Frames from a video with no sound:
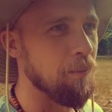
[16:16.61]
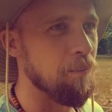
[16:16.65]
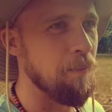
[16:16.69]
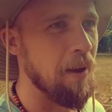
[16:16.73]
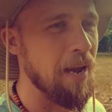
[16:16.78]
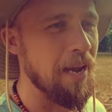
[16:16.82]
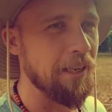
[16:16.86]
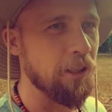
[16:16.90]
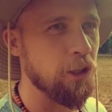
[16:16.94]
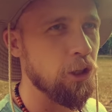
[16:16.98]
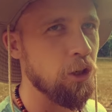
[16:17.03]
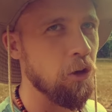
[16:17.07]

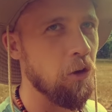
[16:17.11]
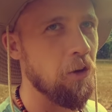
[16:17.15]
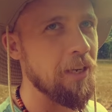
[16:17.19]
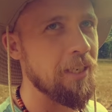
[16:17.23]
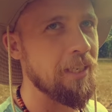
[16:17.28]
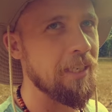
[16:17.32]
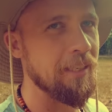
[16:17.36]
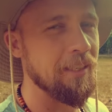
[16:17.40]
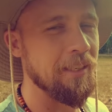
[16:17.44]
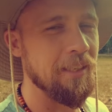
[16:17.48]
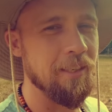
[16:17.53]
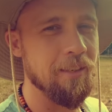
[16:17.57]
make
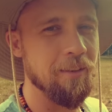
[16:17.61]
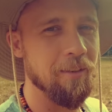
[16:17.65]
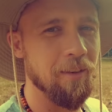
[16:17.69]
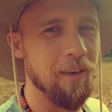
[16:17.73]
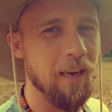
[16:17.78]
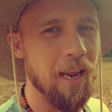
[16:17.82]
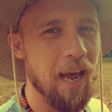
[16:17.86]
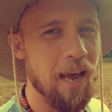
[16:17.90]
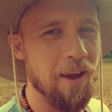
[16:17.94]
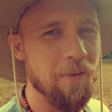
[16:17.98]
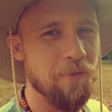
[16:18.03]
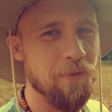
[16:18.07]
choices in your
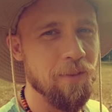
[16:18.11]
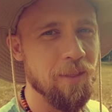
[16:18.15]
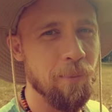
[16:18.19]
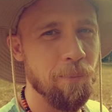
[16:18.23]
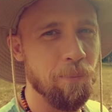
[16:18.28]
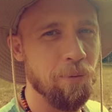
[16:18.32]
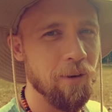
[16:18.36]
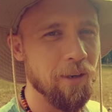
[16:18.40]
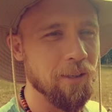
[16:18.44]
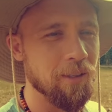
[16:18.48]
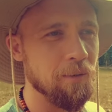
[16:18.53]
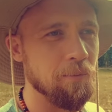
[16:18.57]
life in the
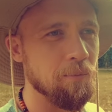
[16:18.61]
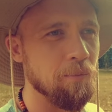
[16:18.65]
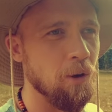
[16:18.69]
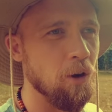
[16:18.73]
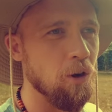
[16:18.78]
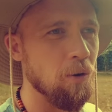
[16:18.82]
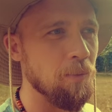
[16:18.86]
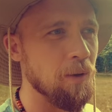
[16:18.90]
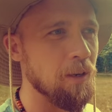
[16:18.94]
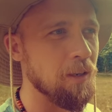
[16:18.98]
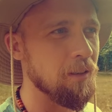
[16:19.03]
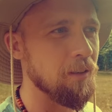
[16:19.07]
present
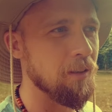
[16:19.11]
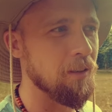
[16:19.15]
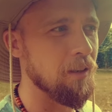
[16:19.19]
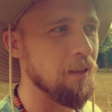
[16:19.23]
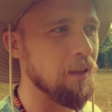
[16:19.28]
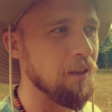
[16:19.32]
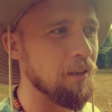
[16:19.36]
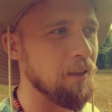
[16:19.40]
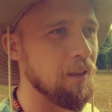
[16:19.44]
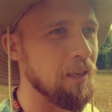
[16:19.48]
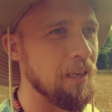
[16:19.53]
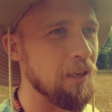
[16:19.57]
moment
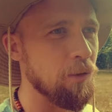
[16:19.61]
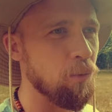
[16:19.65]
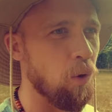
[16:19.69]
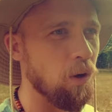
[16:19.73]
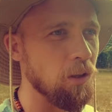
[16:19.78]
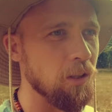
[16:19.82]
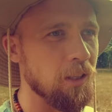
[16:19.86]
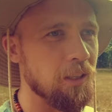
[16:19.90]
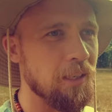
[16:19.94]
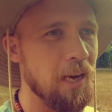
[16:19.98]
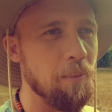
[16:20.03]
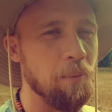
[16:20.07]
that lead
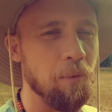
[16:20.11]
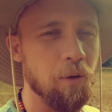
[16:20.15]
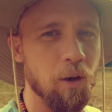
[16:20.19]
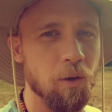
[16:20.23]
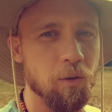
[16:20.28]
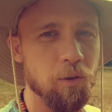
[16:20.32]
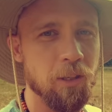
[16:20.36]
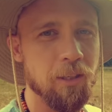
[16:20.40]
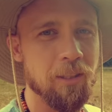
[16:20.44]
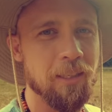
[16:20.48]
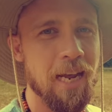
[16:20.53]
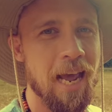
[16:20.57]
one step
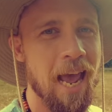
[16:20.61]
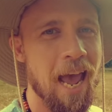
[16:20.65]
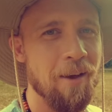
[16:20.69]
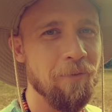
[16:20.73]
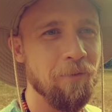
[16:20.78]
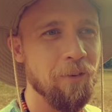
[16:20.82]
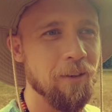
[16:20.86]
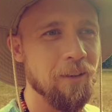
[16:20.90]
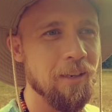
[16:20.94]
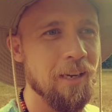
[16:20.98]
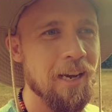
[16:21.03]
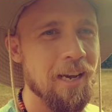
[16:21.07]
closer to
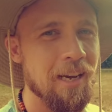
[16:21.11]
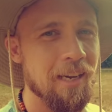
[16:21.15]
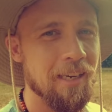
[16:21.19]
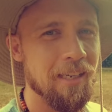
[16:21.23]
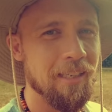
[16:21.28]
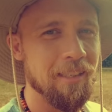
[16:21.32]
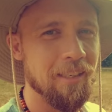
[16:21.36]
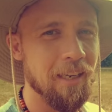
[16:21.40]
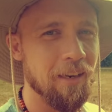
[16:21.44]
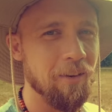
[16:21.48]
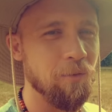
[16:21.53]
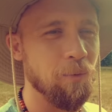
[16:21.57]
heaven
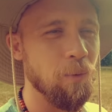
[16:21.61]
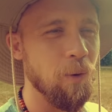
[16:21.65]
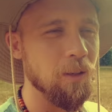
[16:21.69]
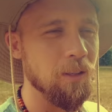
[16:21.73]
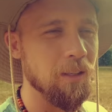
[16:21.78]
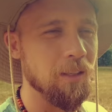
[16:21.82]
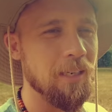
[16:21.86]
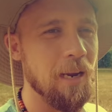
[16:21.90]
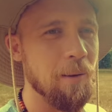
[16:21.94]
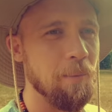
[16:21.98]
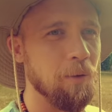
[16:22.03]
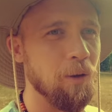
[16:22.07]
instead of
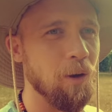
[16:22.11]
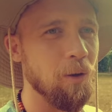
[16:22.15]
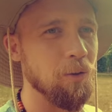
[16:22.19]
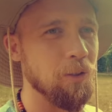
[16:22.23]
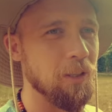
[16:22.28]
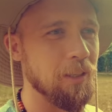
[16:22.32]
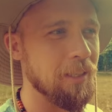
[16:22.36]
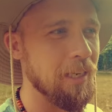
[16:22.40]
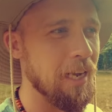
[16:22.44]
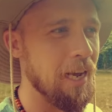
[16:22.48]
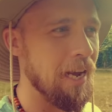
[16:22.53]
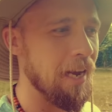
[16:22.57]
one step
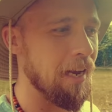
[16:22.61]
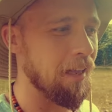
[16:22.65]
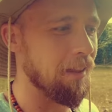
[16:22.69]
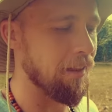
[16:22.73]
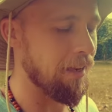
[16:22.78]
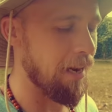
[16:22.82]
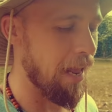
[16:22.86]
closer to hell.